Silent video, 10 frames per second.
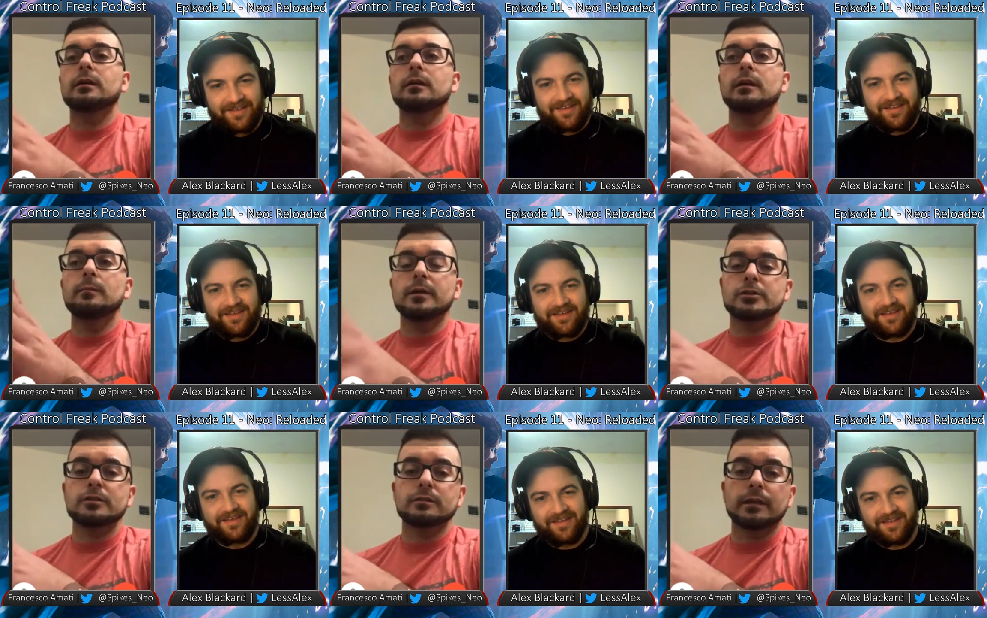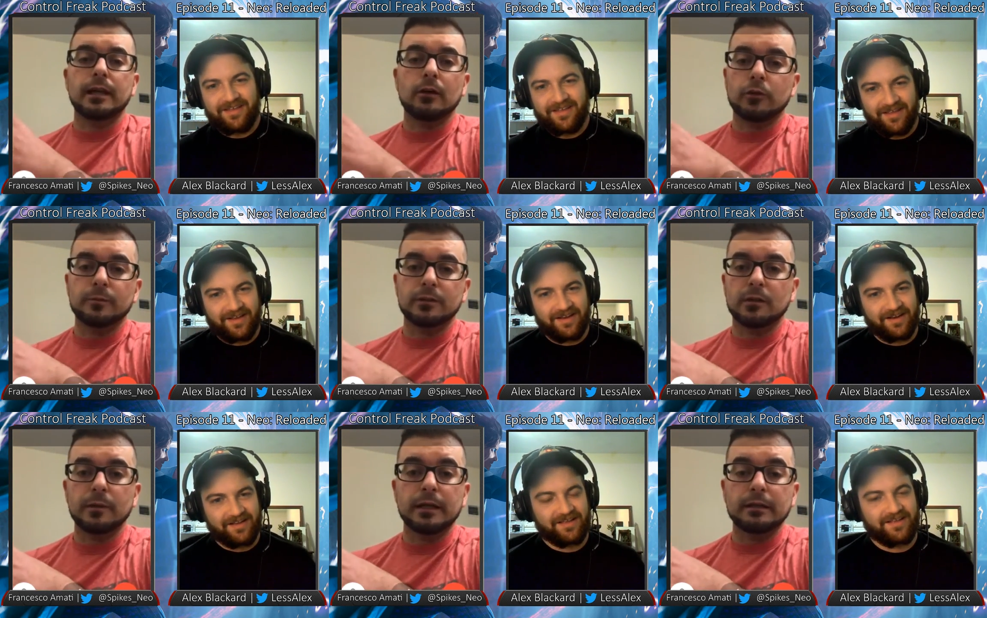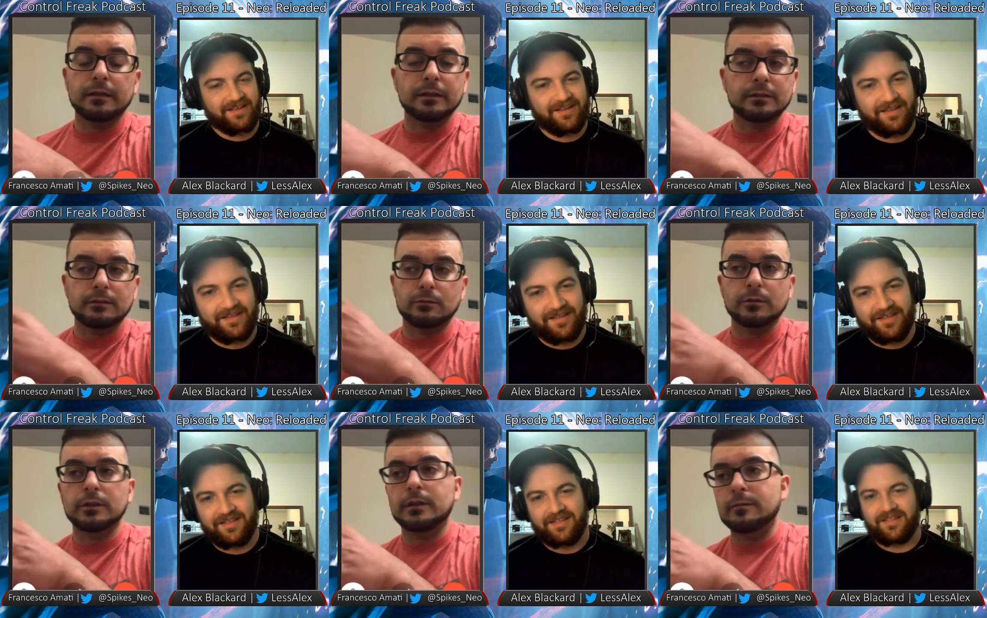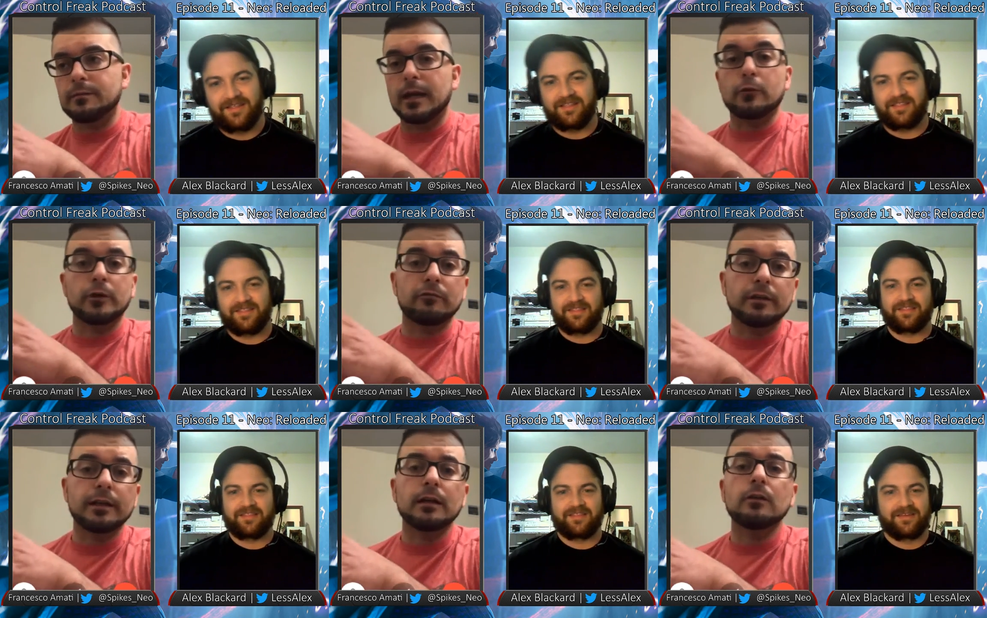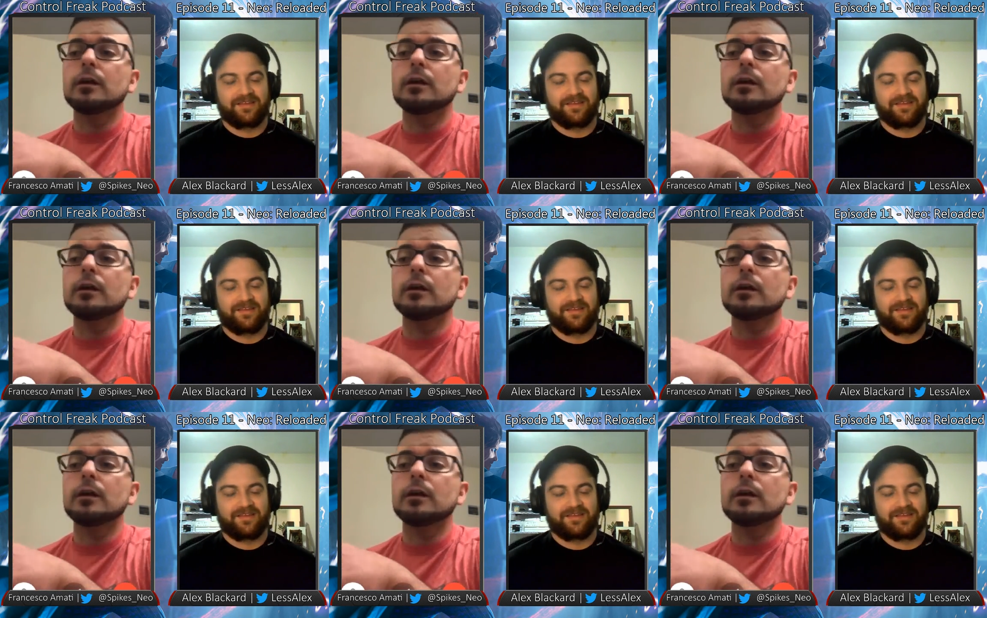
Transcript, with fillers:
Speaker 1: He mentions like how Cryptic Command isn't really that great right now.